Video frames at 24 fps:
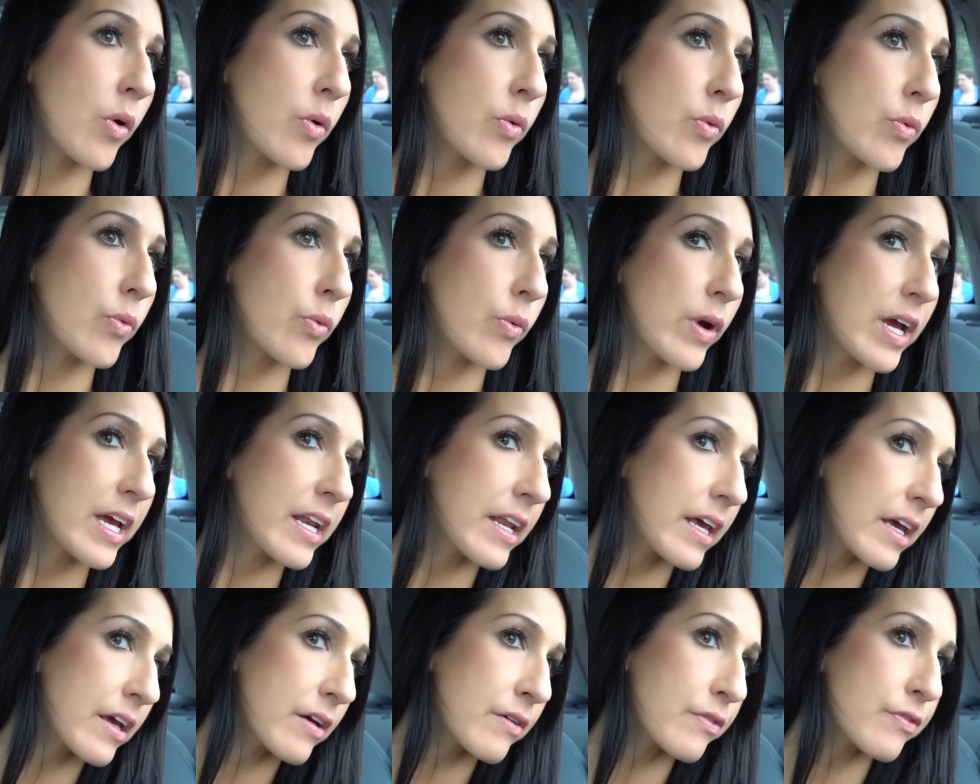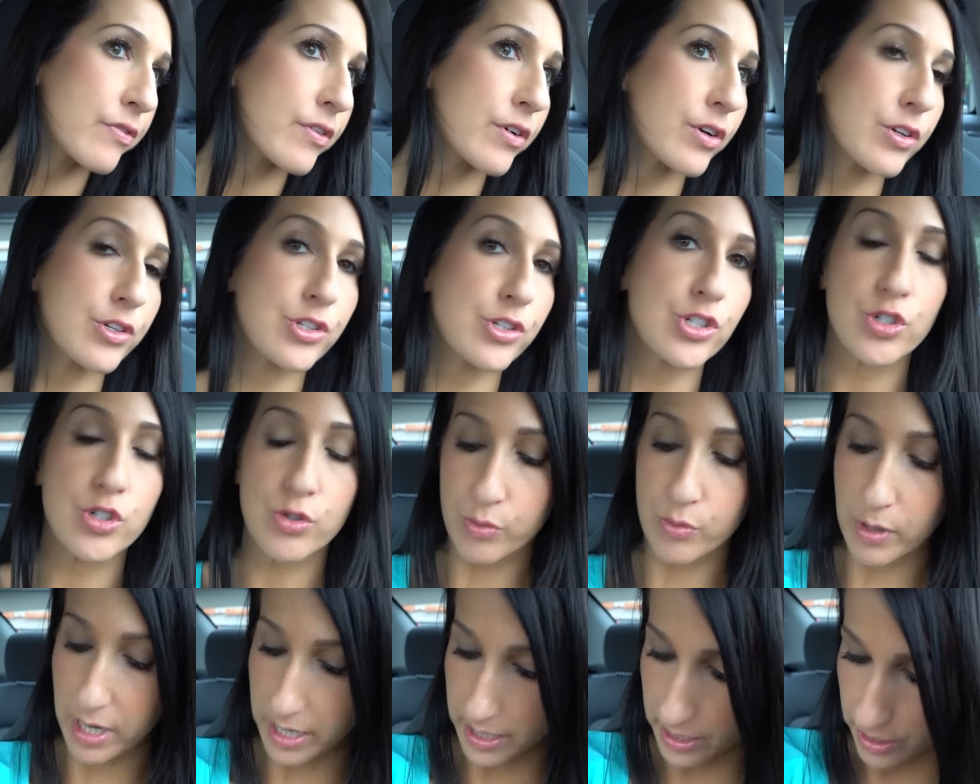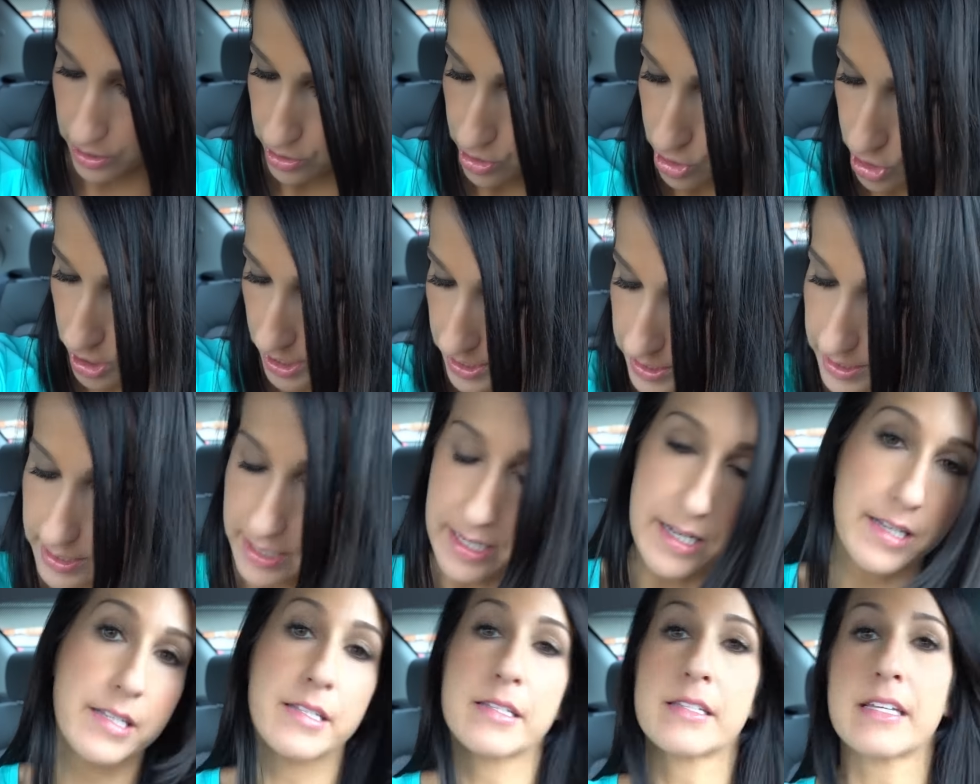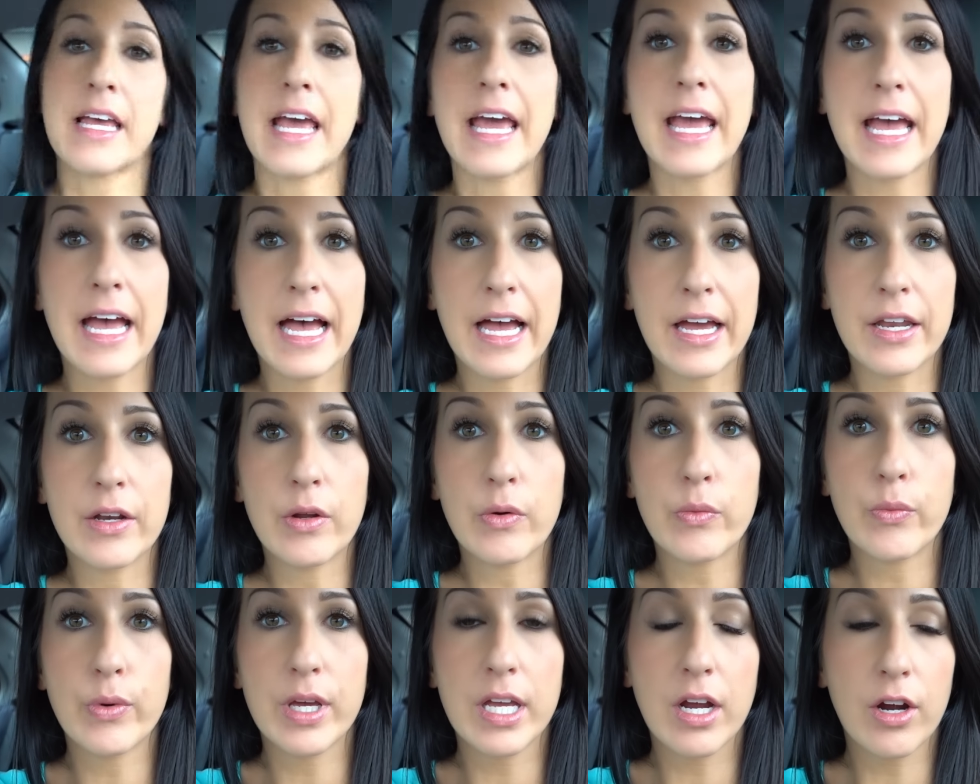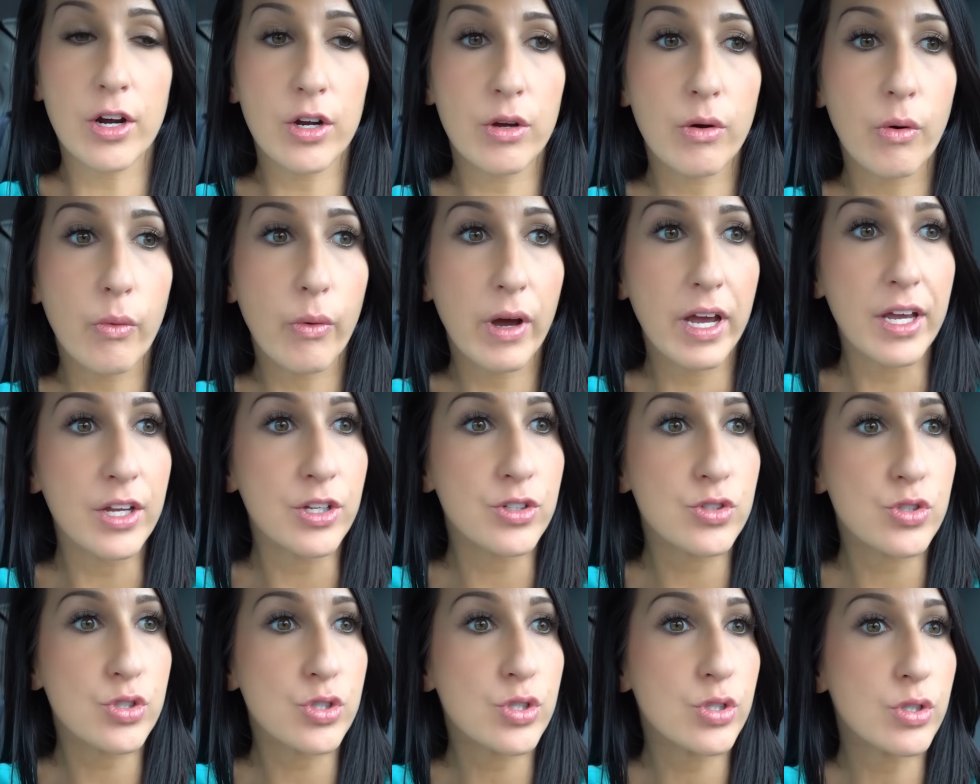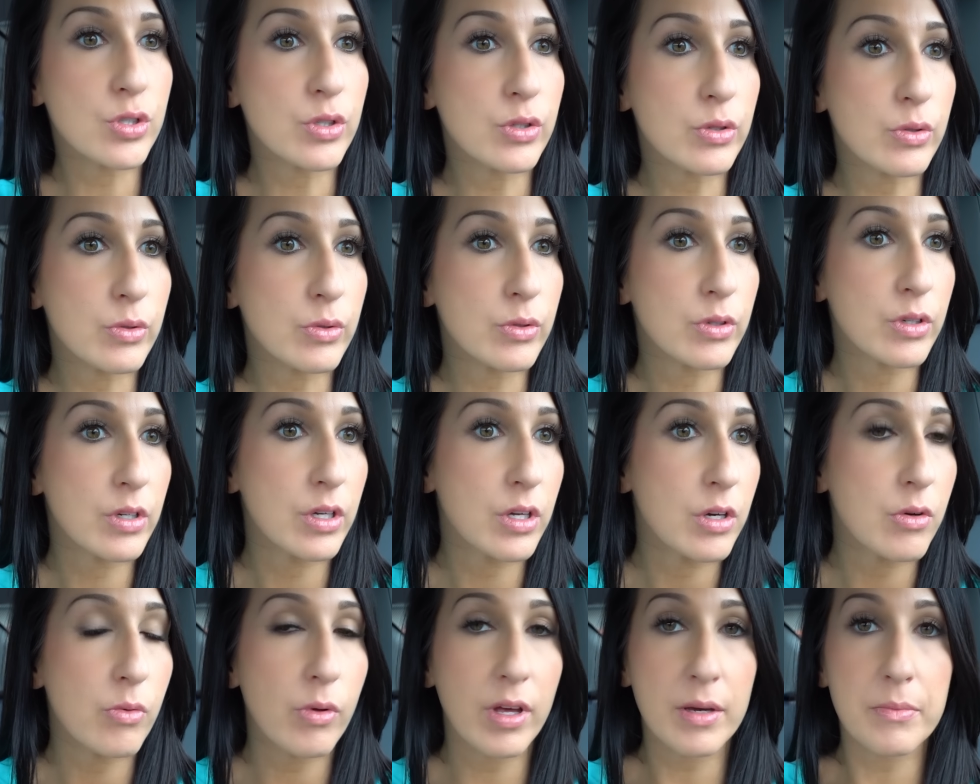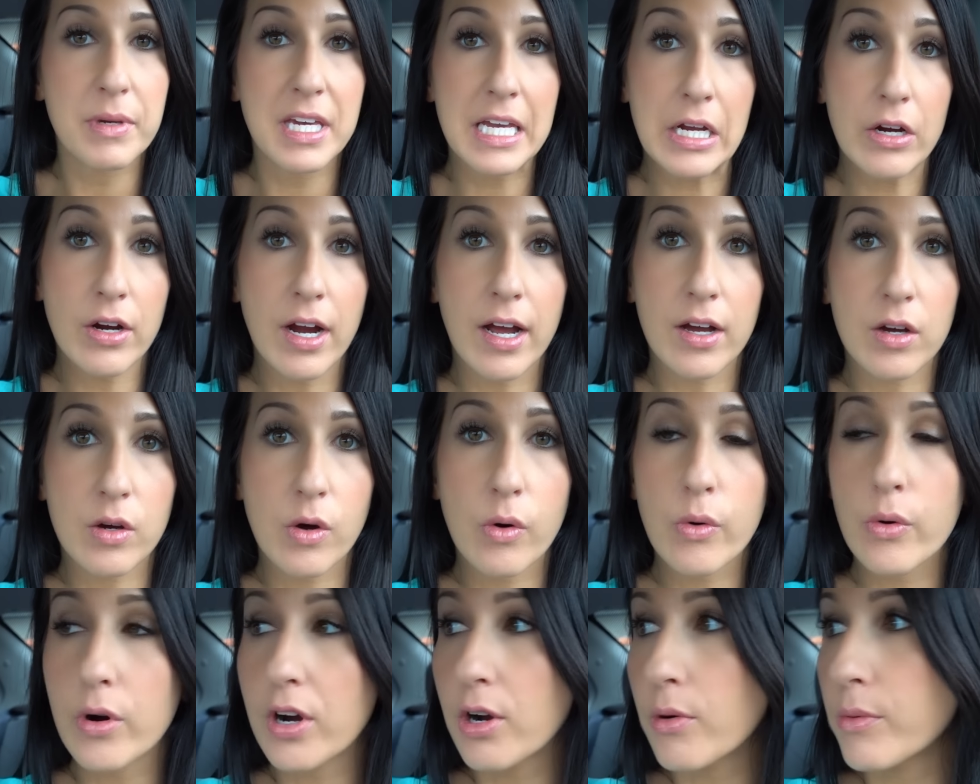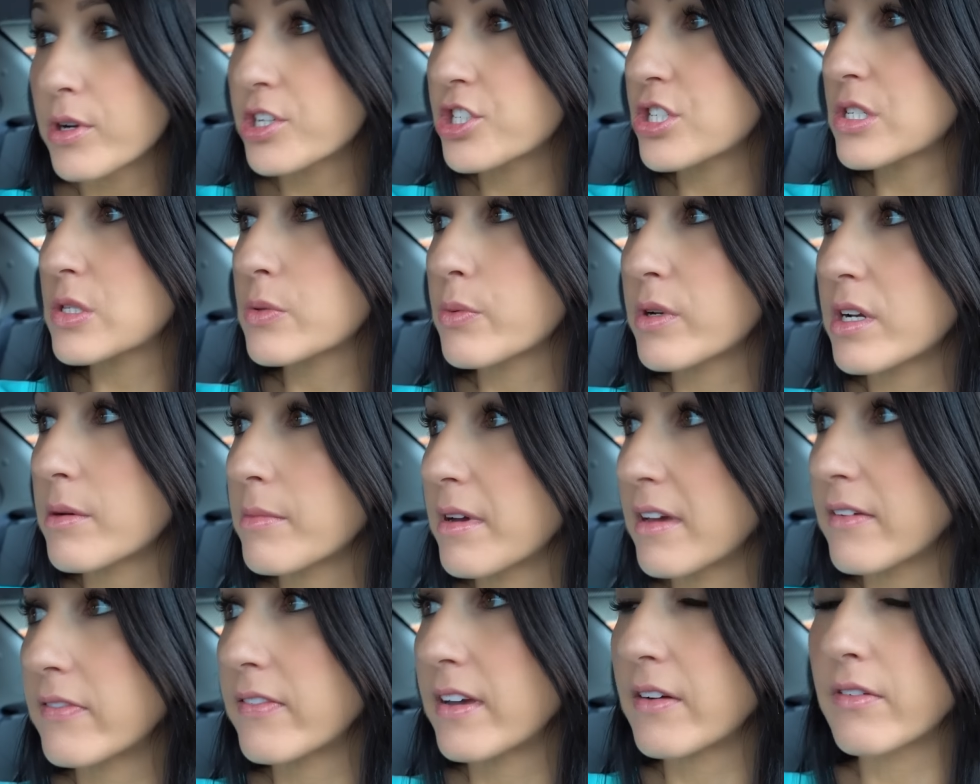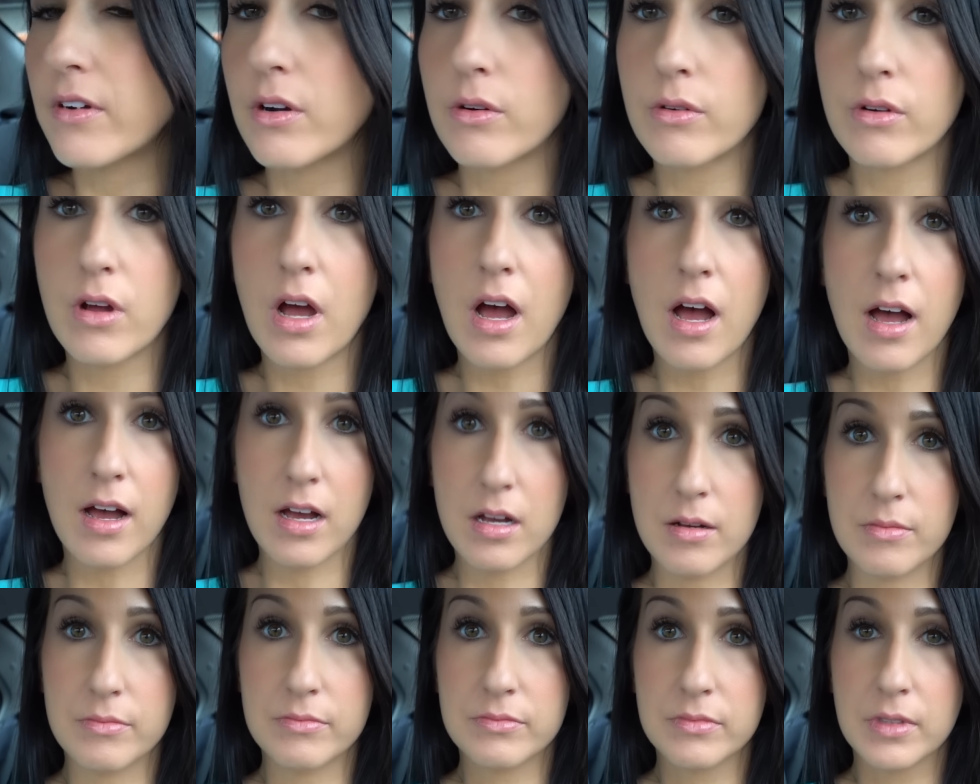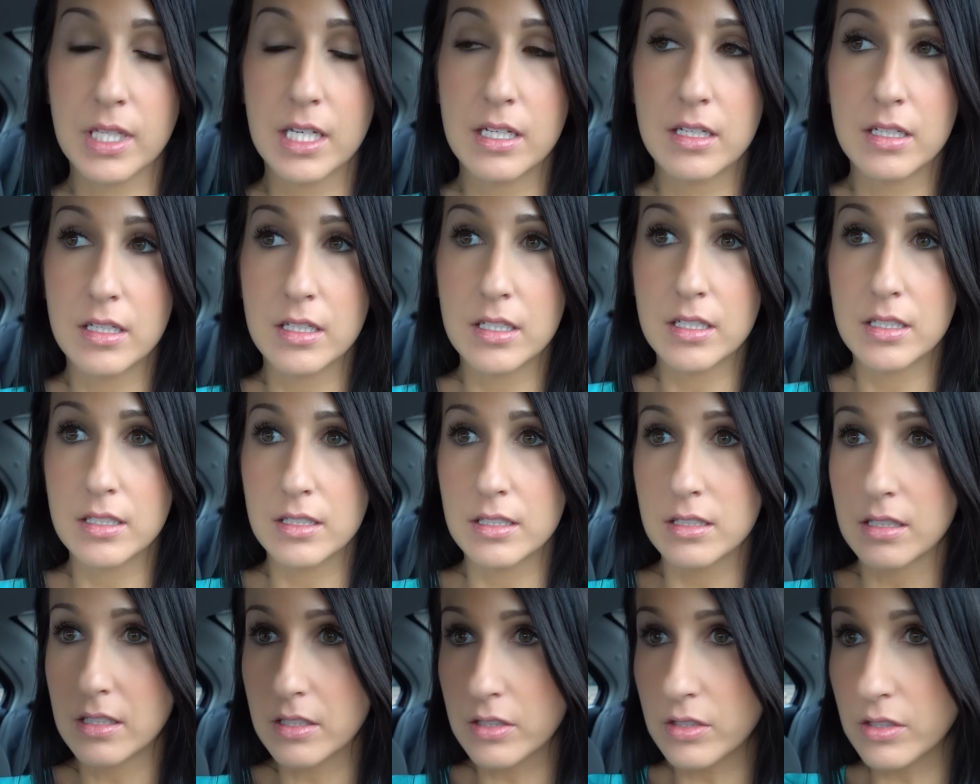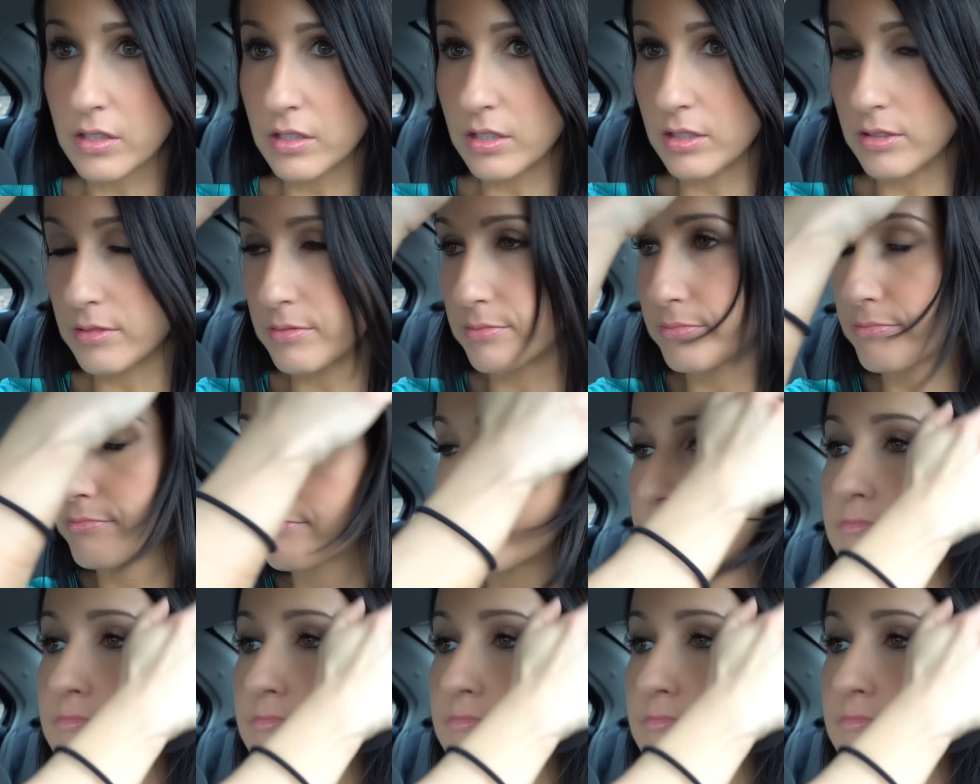waiting for Shredded Jesus, and we are going to, well, I'm here at Core, which is one of my favorite little,